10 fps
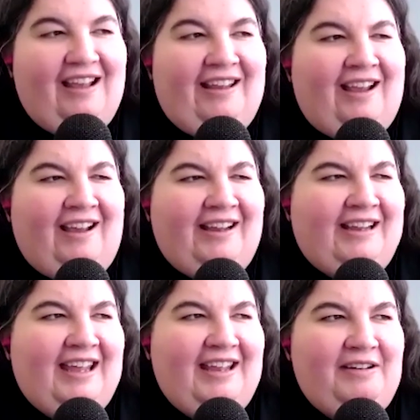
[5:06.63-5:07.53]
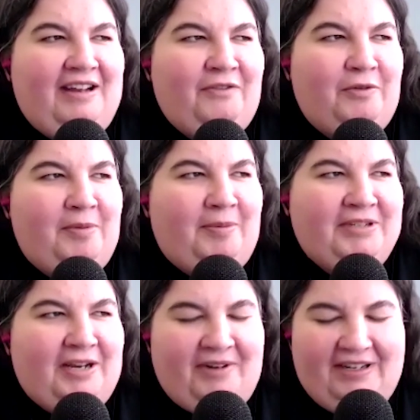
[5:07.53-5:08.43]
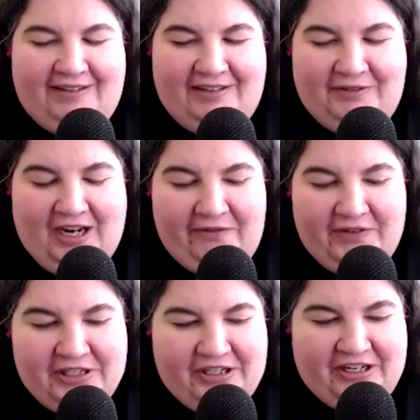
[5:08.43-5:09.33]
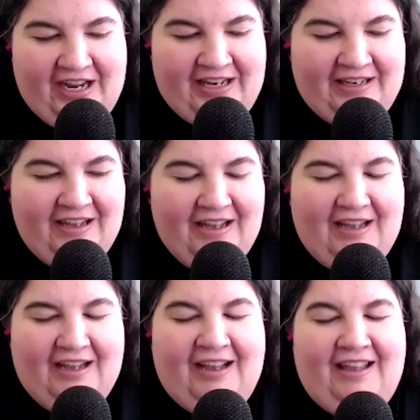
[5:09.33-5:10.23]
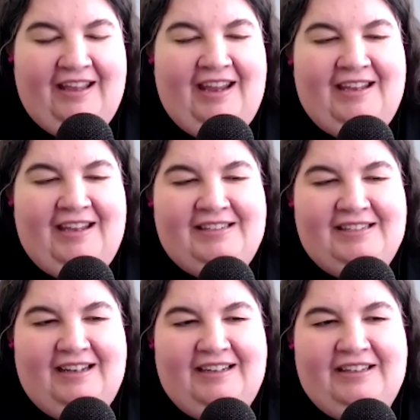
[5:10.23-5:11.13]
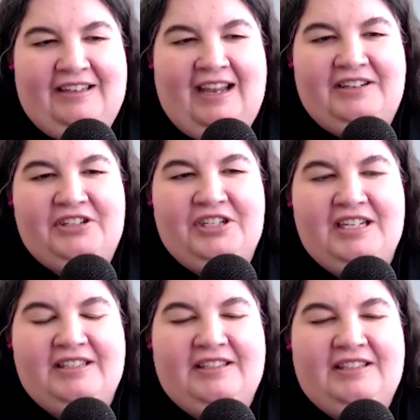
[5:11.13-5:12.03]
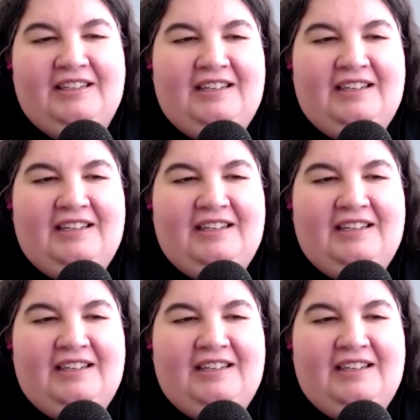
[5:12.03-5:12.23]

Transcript: yeah, I can't never remember time when I didn't love Carrie Fisher, and uh, and uh, yeah, she's